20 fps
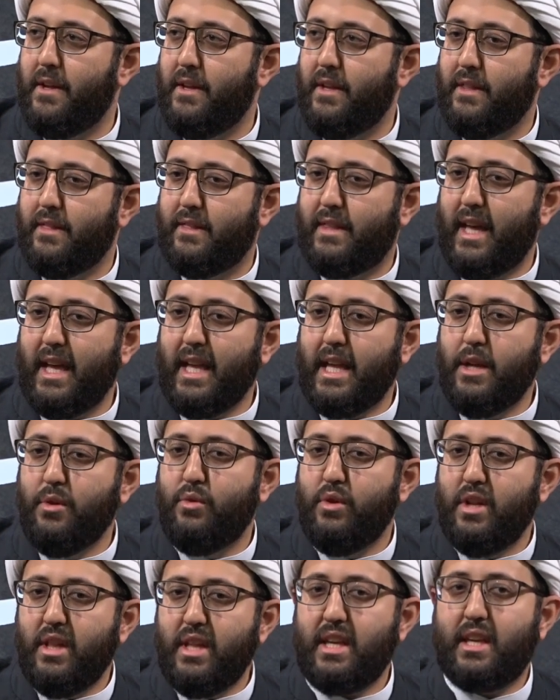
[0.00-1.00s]
that he
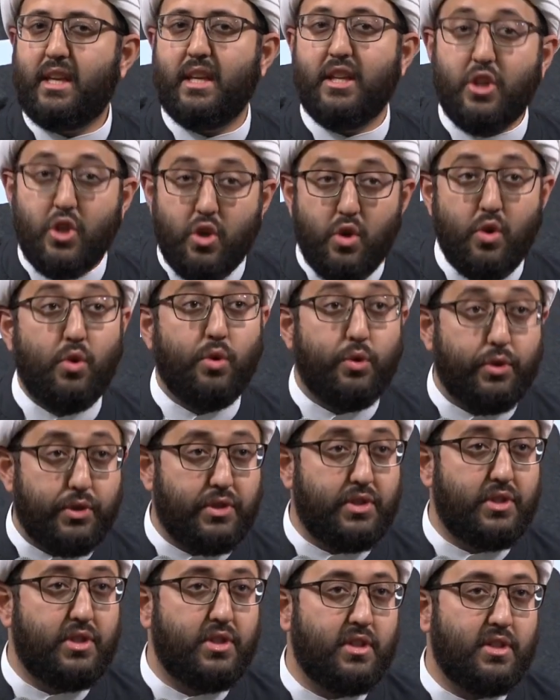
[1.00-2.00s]
really can
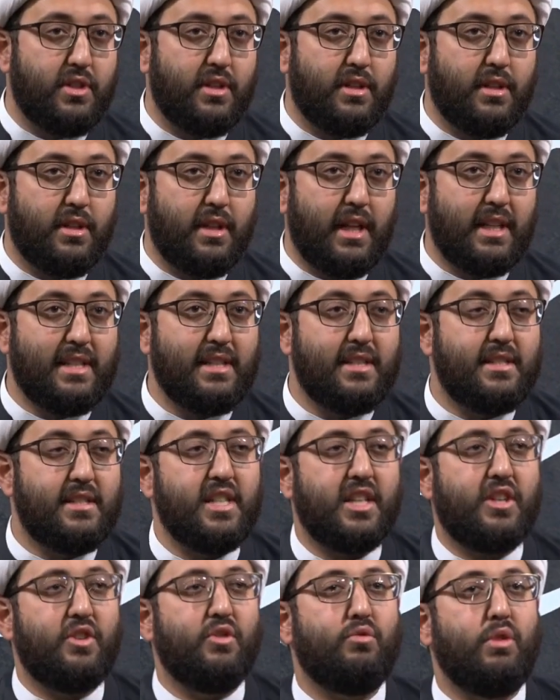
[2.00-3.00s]
use. That's his
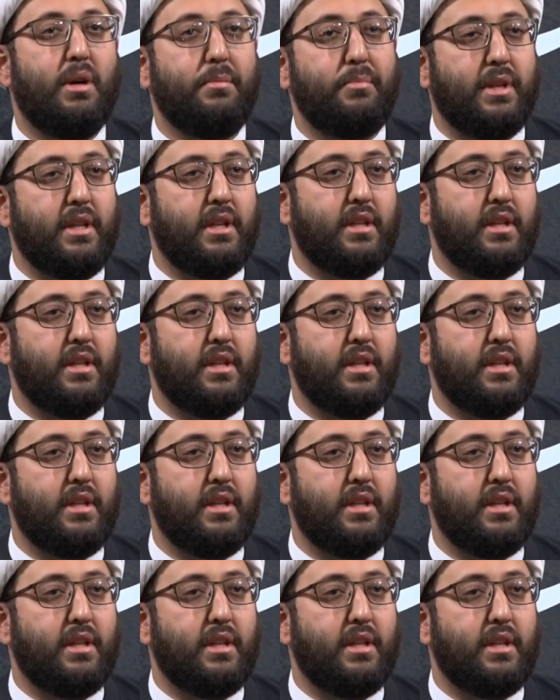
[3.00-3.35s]
secret weapon.